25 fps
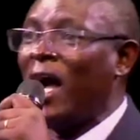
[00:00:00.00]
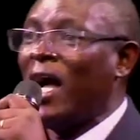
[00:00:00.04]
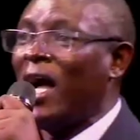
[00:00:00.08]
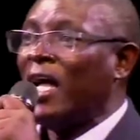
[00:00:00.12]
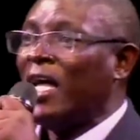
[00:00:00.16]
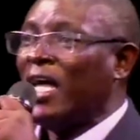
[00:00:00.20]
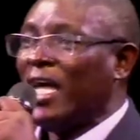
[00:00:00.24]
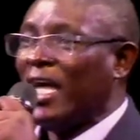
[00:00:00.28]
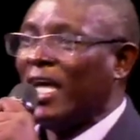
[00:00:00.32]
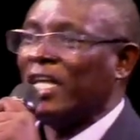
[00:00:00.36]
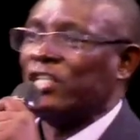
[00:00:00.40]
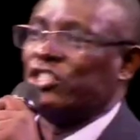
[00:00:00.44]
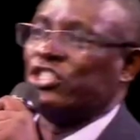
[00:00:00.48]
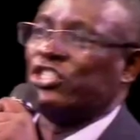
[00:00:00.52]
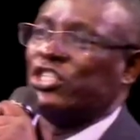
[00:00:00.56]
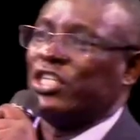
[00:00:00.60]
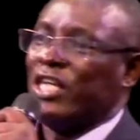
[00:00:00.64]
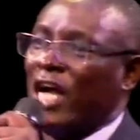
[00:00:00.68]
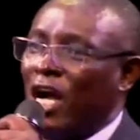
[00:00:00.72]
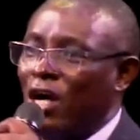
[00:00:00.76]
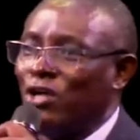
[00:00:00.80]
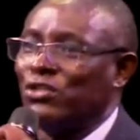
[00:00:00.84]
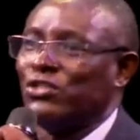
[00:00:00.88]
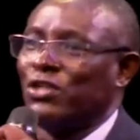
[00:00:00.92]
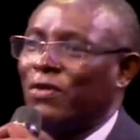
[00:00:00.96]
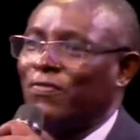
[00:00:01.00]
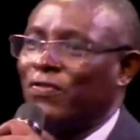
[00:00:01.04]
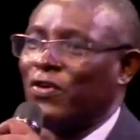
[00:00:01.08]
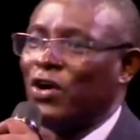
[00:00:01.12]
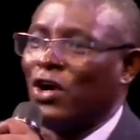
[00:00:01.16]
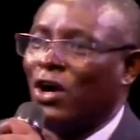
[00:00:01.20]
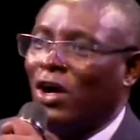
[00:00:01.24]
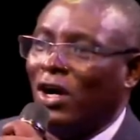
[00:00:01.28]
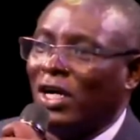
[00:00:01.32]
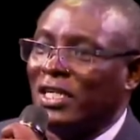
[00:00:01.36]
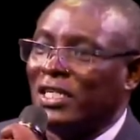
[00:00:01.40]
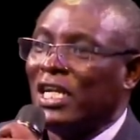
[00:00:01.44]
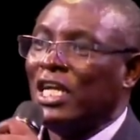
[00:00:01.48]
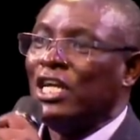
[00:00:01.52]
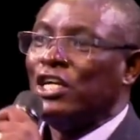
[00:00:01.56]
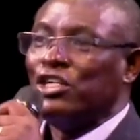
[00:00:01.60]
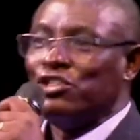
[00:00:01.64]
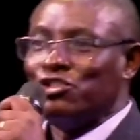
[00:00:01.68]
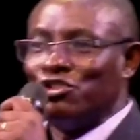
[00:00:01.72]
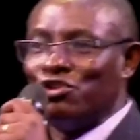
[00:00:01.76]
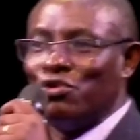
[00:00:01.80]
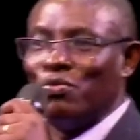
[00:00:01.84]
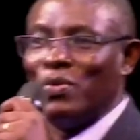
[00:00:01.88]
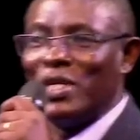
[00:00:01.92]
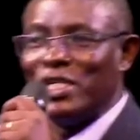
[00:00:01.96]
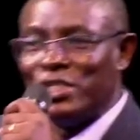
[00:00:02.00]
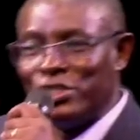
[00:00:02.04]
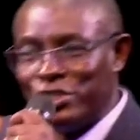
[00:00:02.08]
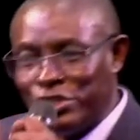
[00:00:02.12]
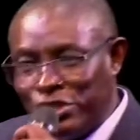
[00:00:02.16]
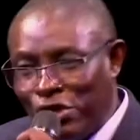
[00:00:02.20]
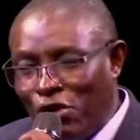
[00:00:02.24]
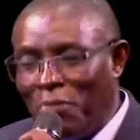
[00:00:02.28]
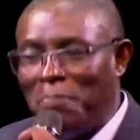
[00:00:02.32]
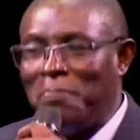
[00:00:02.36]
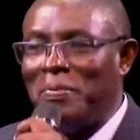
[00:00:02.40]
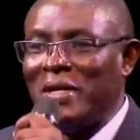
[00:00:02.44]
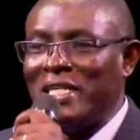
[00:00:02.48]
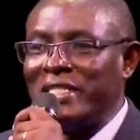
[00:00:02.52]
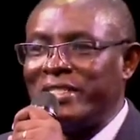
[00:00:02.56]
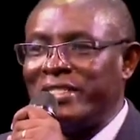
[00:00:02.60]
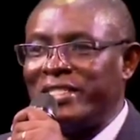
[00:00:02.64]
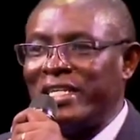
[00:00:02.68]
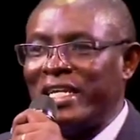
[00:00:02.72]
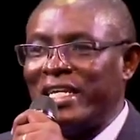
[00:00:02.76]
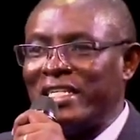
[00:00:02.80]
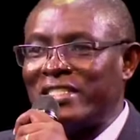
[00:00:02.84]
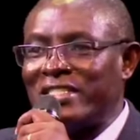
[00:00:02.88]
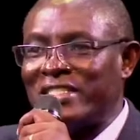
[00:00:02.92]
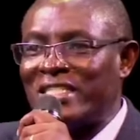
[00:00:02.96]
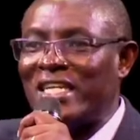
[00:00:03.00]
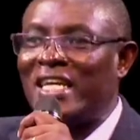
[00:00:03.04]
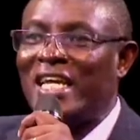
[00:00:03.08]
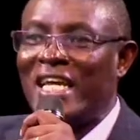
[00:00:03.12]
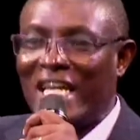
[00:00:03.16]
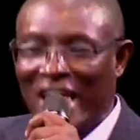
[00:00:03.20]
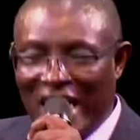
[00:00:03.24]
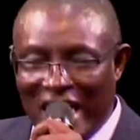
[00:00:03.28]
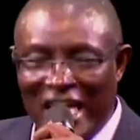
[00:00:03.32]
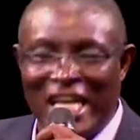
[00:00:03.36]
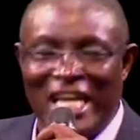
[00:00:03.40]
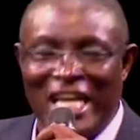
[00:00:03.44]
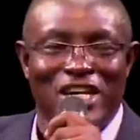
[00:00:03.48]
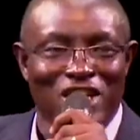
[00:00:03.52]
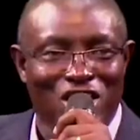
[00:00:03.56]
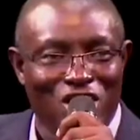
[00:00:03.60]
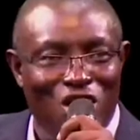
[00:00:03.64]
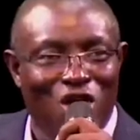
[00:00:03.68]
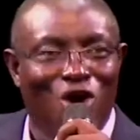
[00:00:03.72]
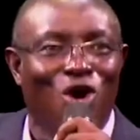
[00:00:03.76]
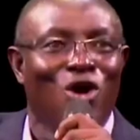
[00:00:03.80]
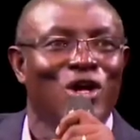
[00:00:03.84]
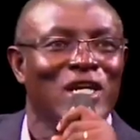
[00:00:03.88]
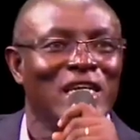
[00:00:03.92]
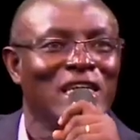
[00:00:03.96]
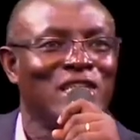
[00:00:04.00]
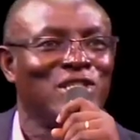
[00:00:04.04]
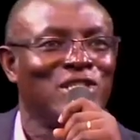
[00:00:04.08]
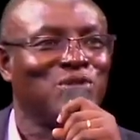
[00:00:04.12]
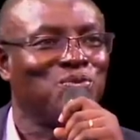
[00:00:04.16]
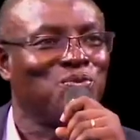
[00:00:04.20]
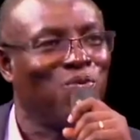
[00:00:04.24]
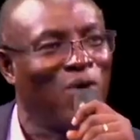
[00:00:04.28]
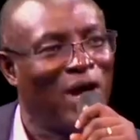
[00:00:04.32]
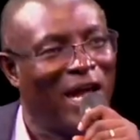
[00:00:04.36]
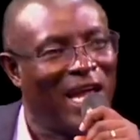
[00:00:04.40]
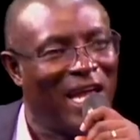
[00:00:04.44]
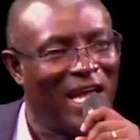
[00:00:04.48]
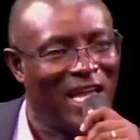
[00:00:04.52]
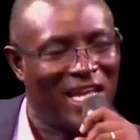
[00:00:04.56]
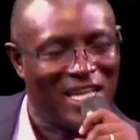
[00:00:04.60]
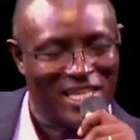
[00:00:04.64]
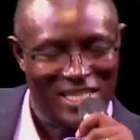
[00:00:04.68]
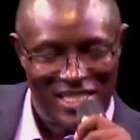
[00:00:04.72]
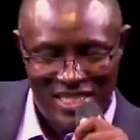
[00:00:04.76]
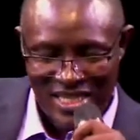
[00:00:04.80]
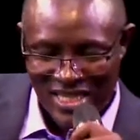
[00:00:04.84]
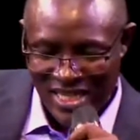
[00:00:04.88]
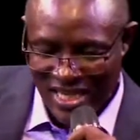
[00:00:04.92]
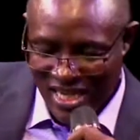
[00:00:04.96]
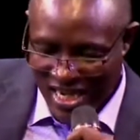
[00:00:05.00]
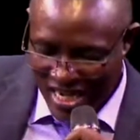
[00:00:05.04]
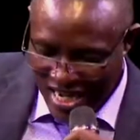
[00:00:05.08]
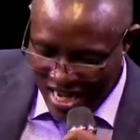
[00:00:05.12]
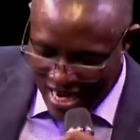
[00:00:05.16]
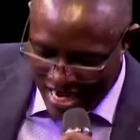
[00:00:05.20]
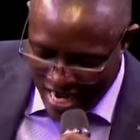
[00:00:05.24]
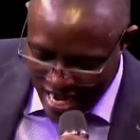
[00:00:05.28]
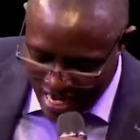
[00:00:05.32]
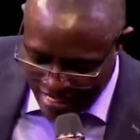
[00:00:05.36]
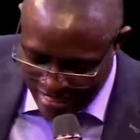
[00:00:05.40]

are a child of God, you will do business in God's way. Can